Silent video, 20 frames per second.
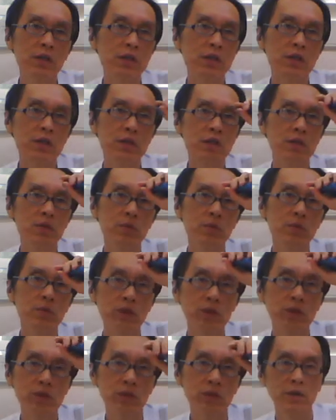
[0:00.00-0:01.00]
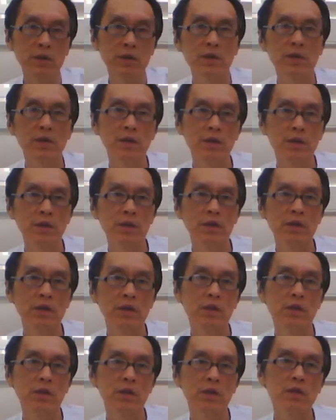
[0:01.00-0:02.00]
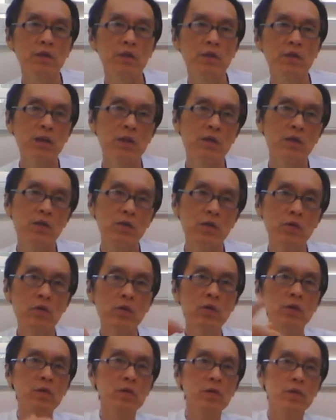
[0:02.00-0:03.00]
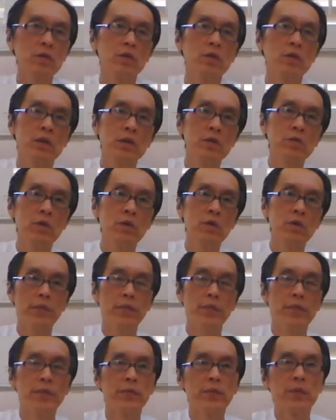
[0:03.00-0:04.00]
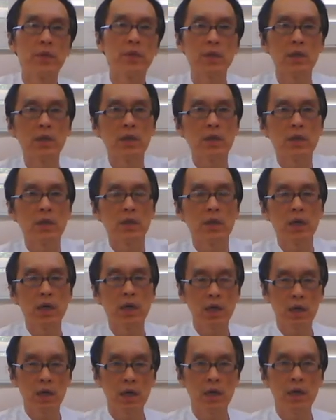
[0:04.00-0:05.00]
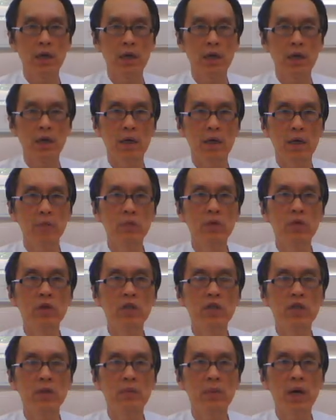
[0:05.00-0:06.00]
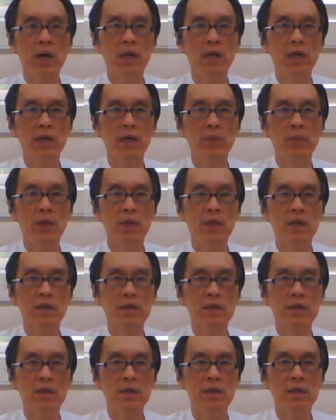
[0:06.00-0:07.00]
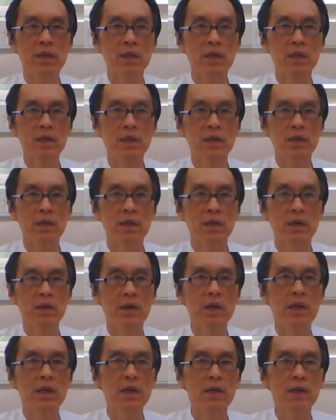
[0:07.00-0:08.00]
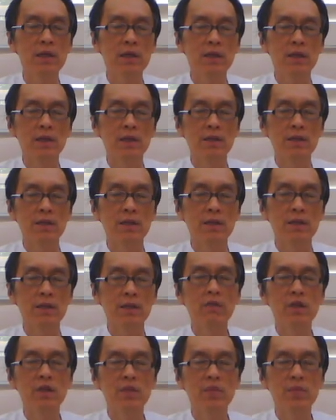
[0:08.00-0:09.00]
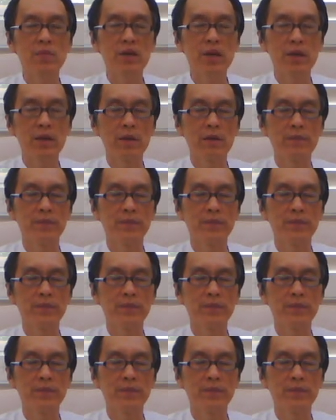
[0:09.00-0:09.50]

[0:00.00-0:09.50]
need these two machines. You need to do is what? Like the Buddhism Anapanasati. Okay, the counting breath.